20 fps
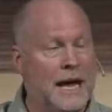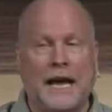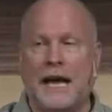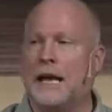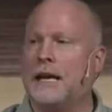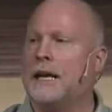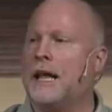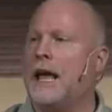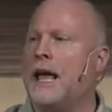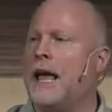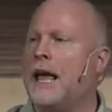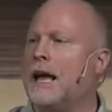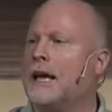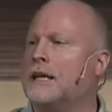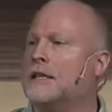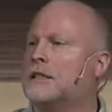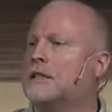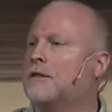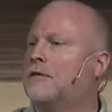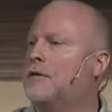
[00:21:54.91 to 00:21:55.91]
And
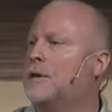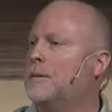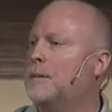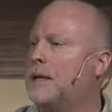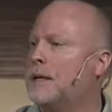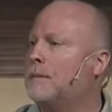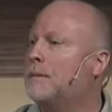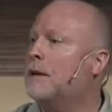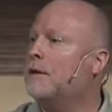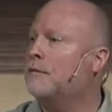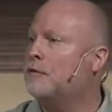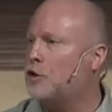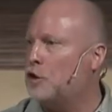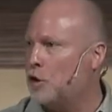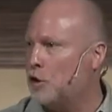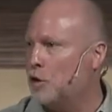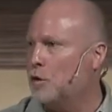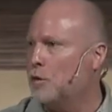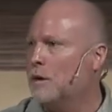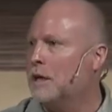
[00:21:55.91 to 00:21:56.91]
ek is the feminine of
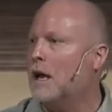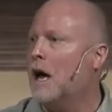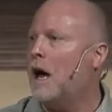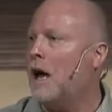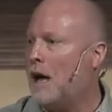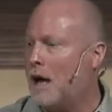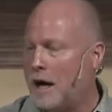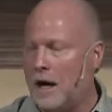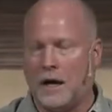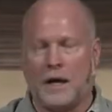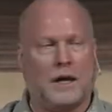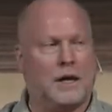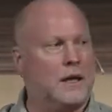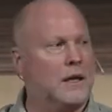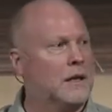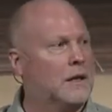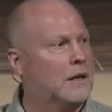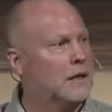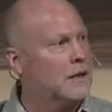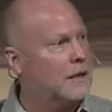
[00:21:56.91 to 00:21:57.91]
you, and ak
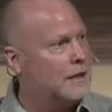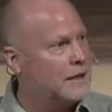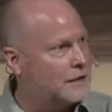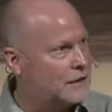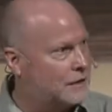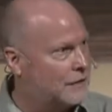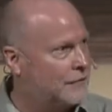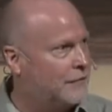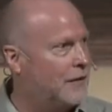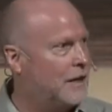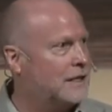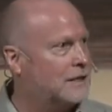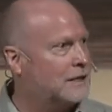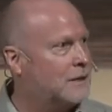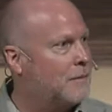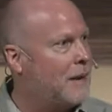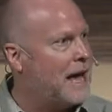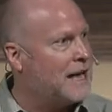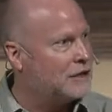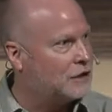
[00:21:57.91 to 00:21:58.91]
is
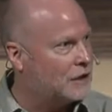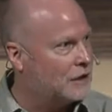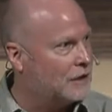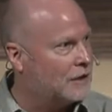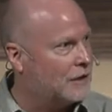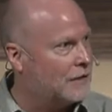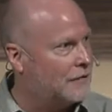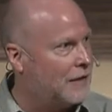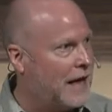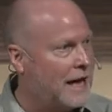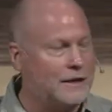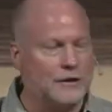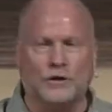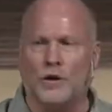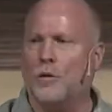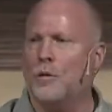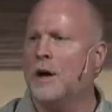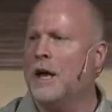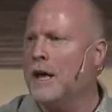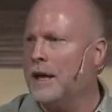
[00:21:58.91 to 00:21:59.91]
the masculine of that.
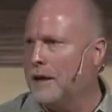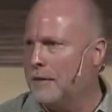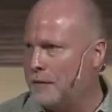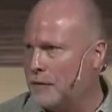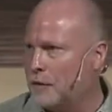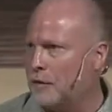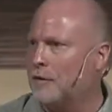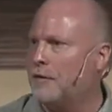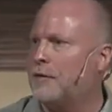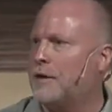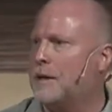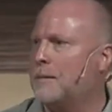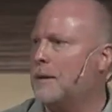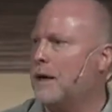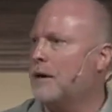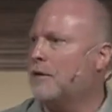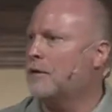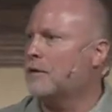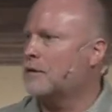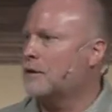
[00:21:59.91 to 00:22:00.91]
So if you're a
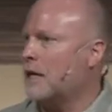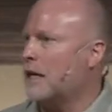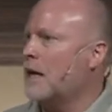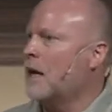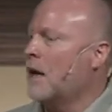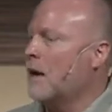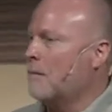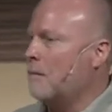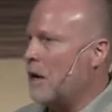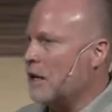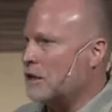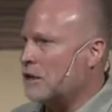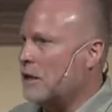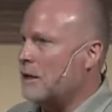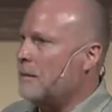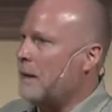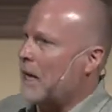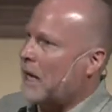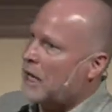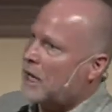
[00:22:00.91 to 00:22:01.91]
female, they'll say
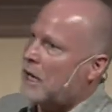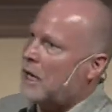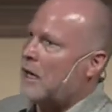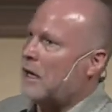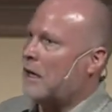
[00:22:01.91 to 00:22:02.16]
mashlamek.